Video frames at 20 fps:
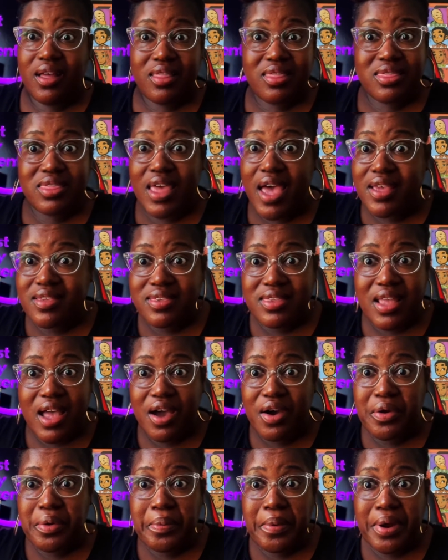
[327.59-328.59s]
that's
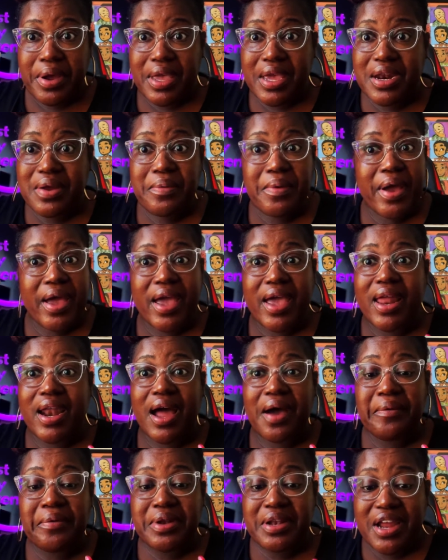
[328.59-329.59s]
not gonna work anywhere, and
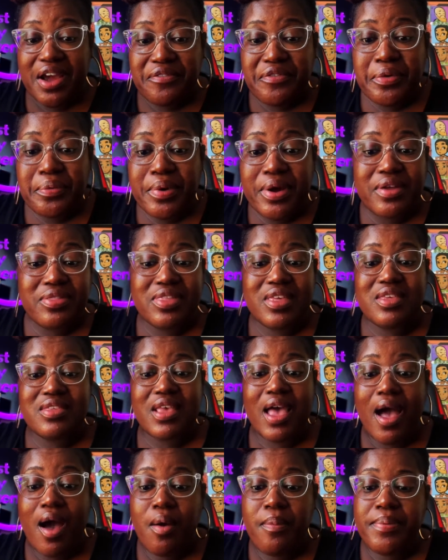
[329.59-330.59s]
I would never wear these
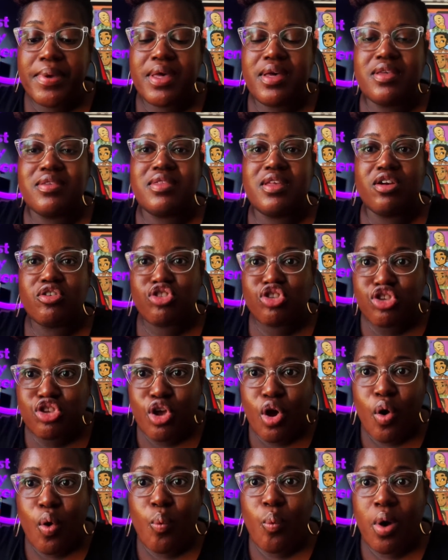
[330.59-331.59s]
out because they're
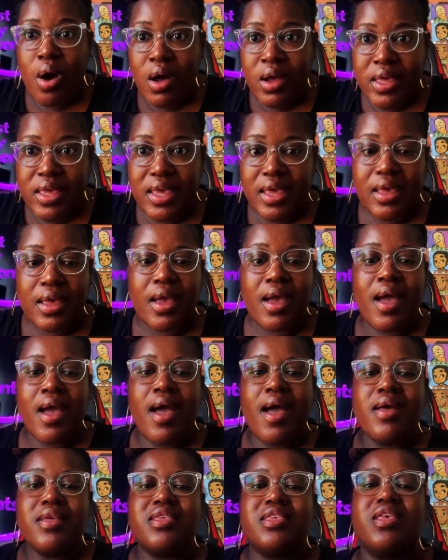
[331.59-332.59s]
so wonky.
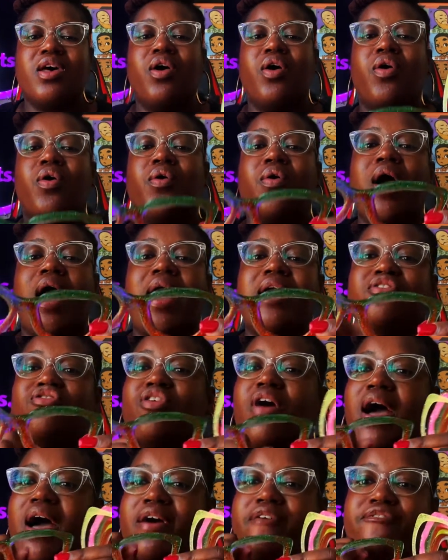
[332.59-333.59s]
So I
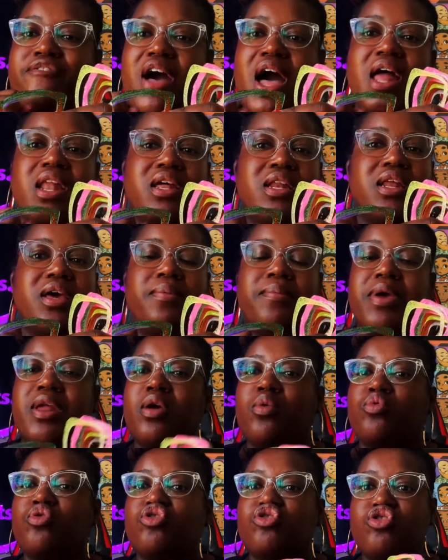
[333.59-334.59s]
tried filing them and
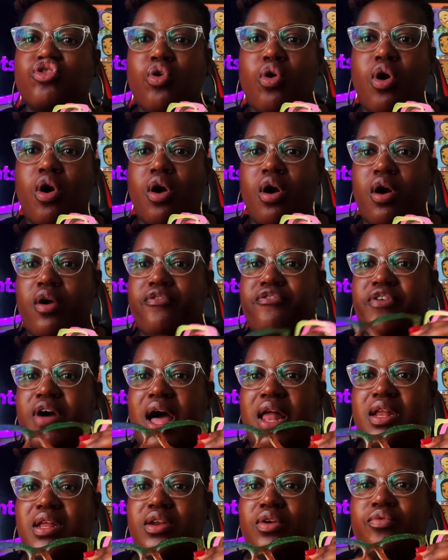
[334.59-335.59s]
it was so hard
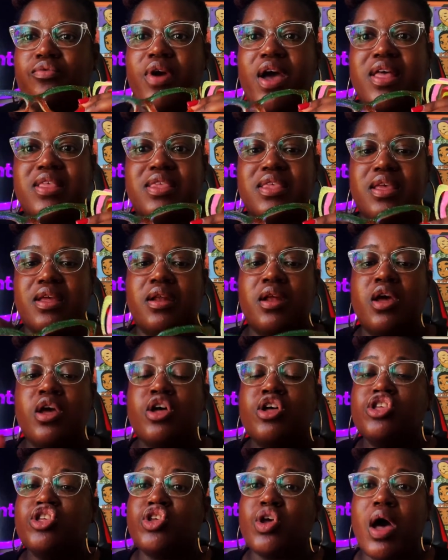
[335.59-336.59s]
filing the resin.
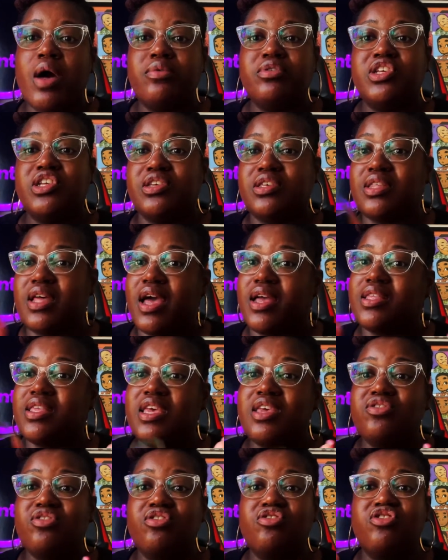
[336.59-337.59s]
So I was just like,
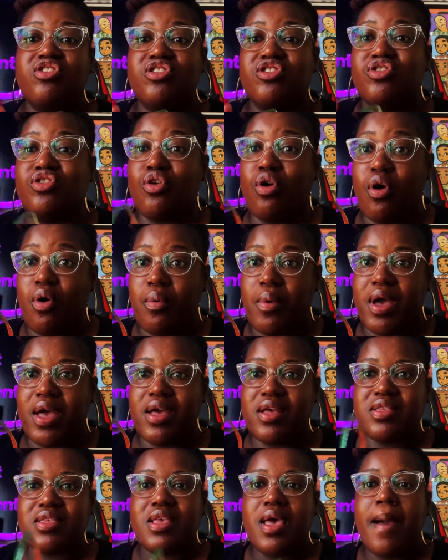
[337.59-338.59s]
these are just
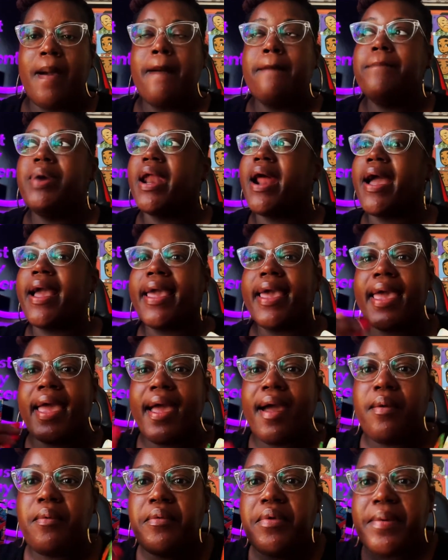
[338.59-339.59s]
throwaways. But I
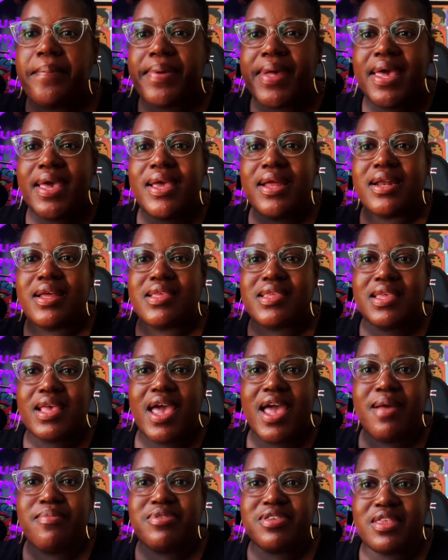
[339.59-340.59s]
kept repeating the
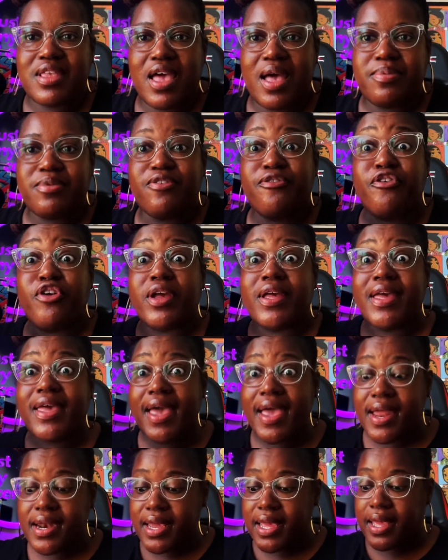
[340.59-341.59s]
same steps,
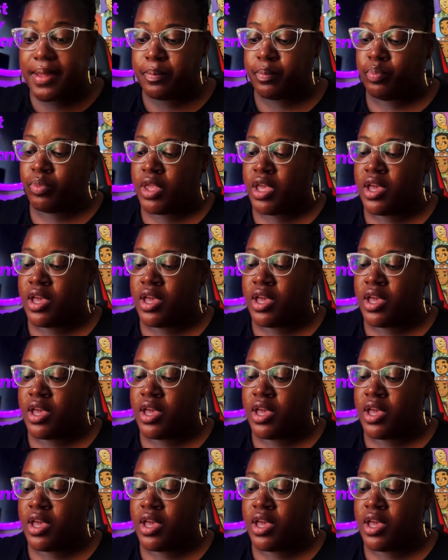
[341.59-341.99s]
forgetting